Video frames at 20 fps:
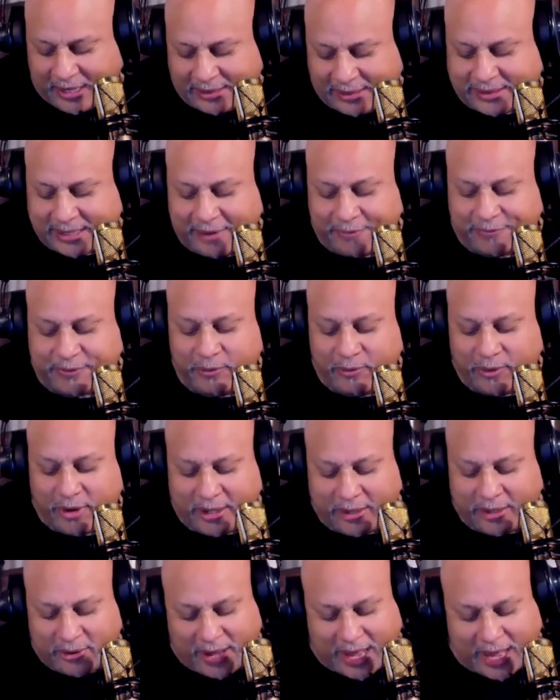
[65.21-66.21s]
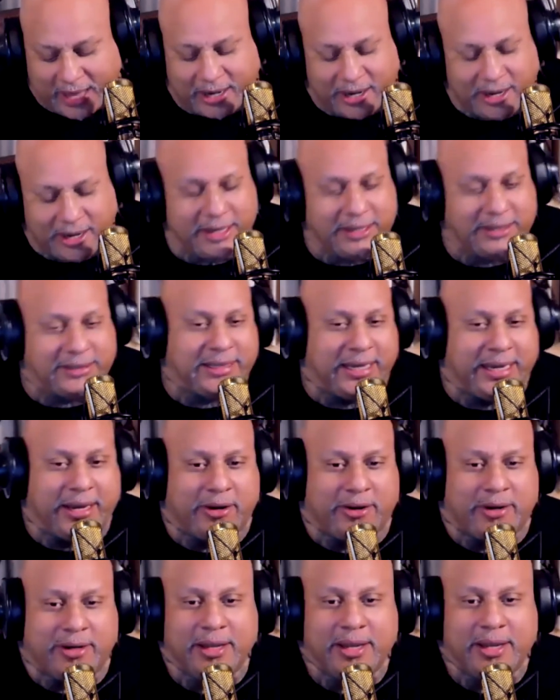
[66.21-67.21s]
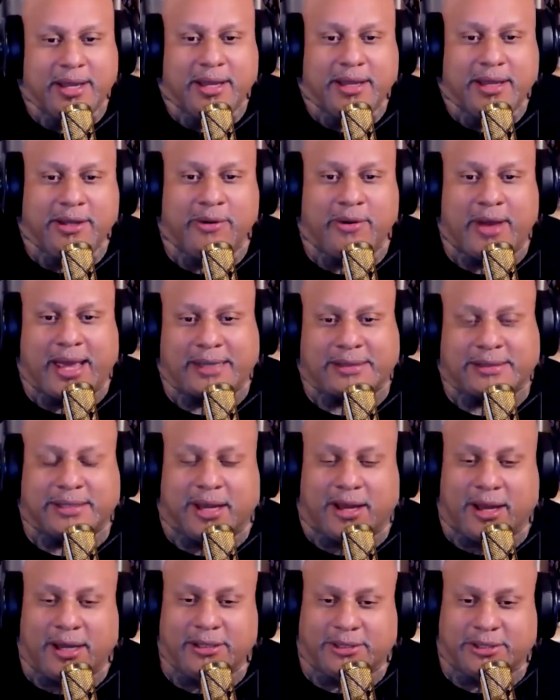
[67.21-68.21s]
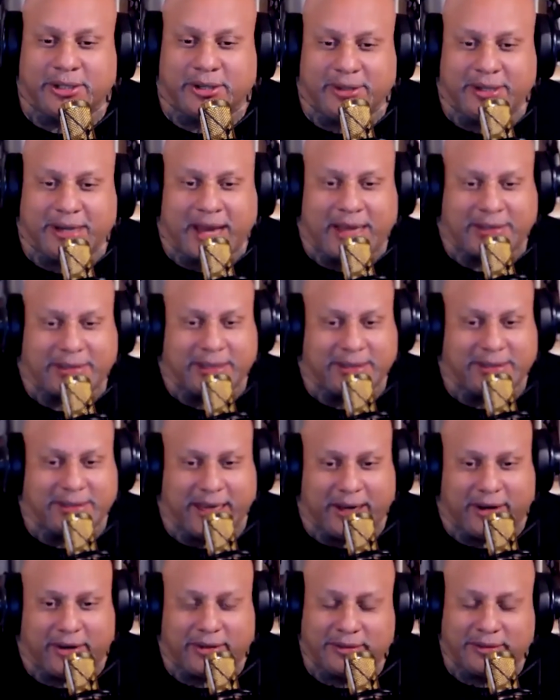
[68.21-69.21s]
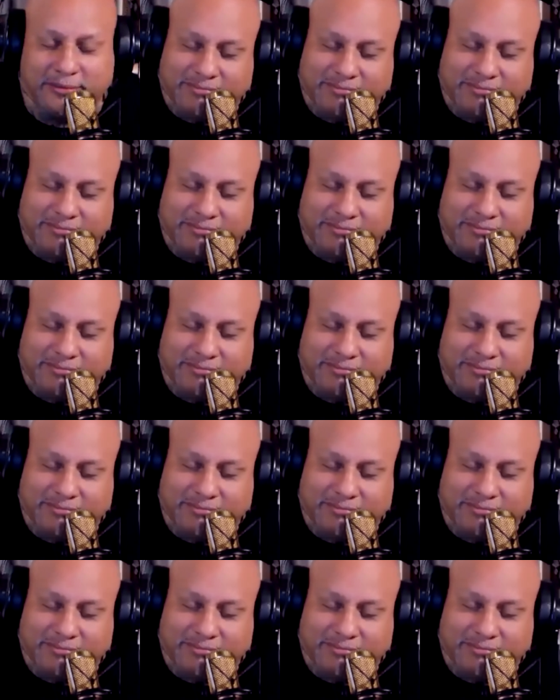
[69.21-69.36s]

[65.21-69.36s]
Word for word: I said if you want to know how to hunt deer, you ask the hunter, not the deer.